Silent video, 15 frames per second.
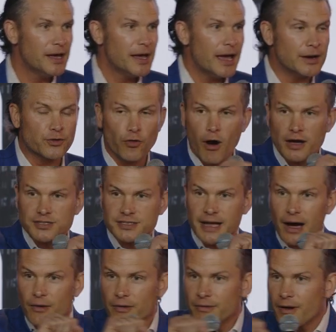and crossed
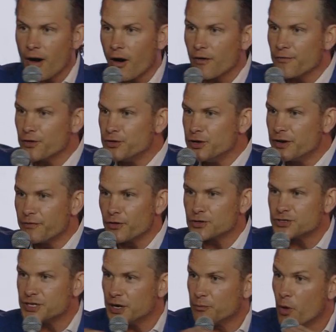out Harvard
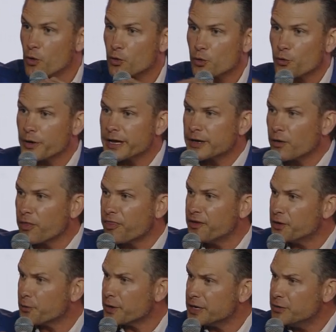University and wrote Critical
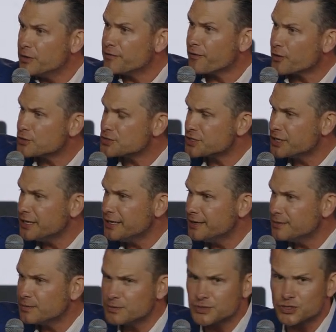Theory University,
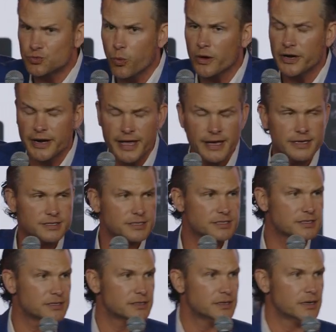which is what it is.